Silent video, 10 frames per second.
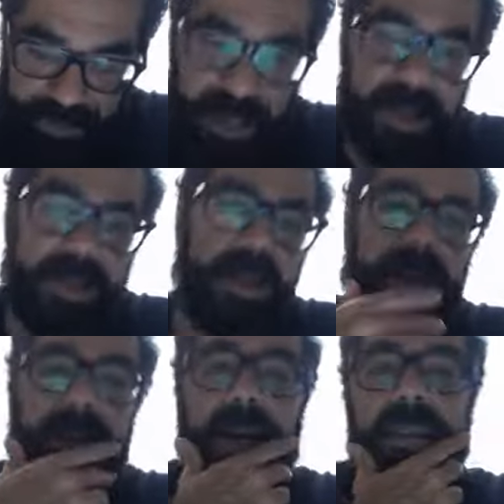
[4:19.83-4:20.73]
And then
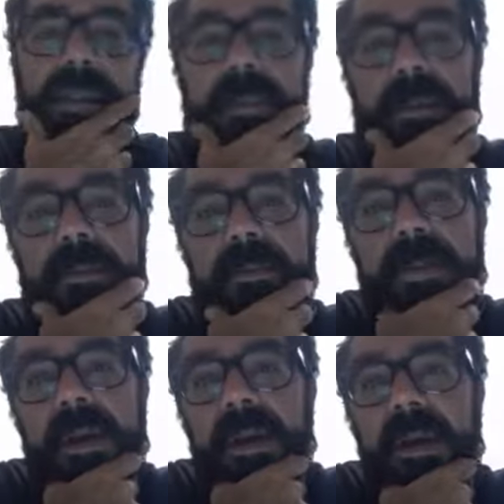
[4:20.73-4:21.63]
I think
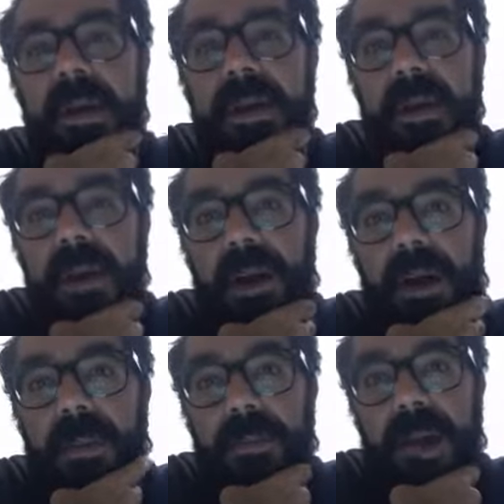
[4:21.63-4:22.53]

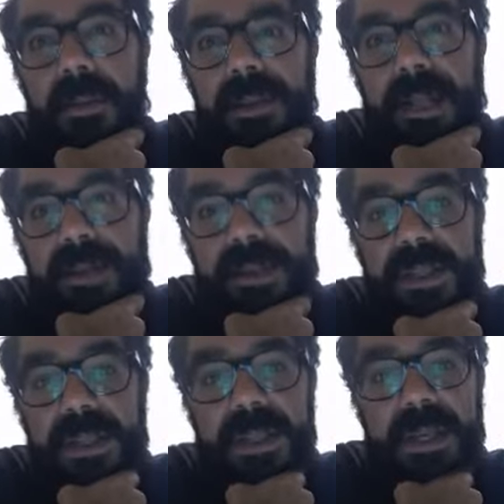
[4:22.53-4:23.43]
on my mom's side, so
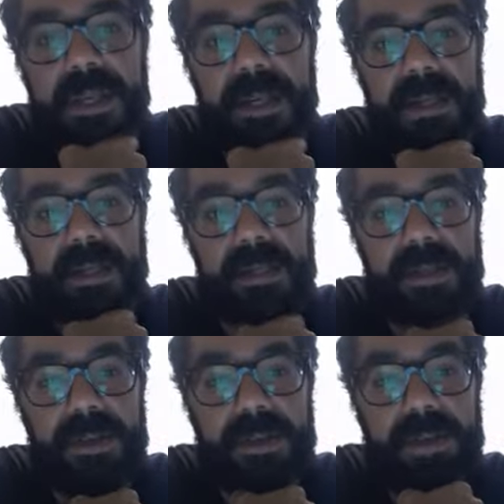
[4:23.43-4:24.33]
she's the youngest,
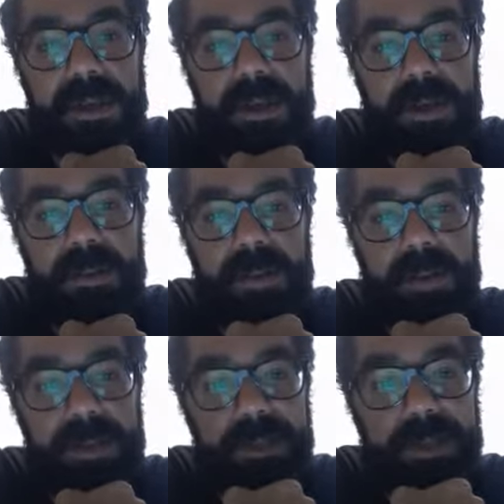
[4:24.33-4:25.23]
so
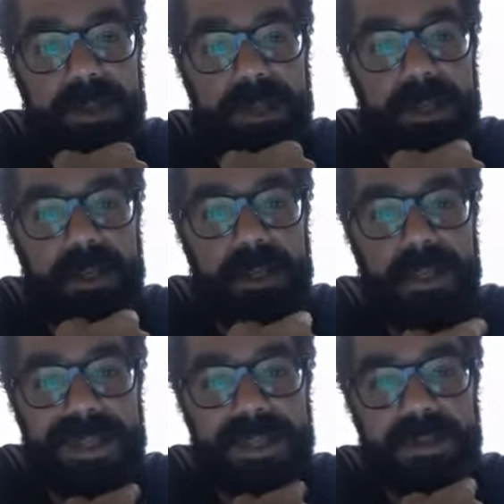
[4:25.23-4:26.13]
when she was like
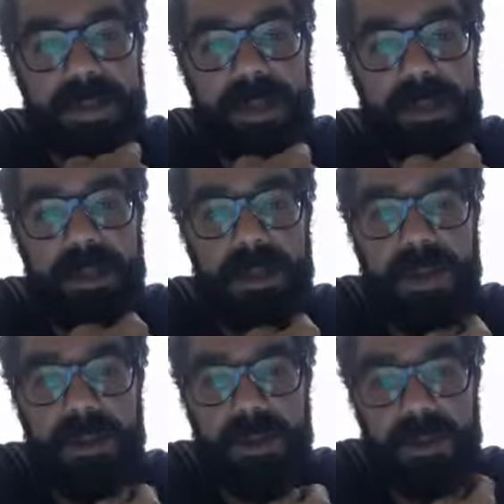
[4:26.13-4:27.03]
6 maybe,
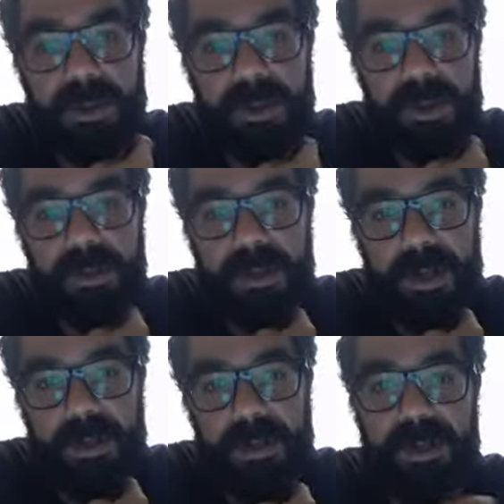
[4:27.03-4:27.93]
then her oldest
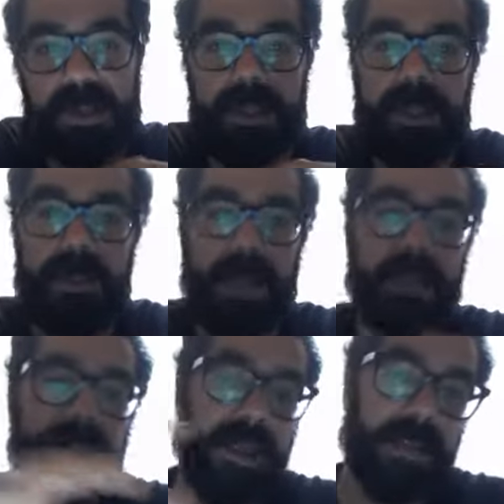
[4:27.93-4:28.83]
brother took them
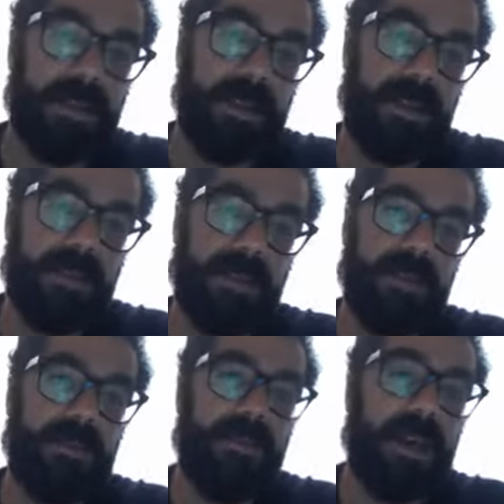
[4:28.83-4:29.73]
outside the
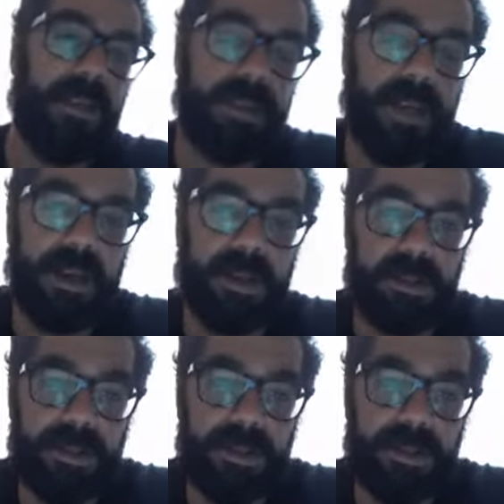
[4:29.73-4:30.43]
father's house.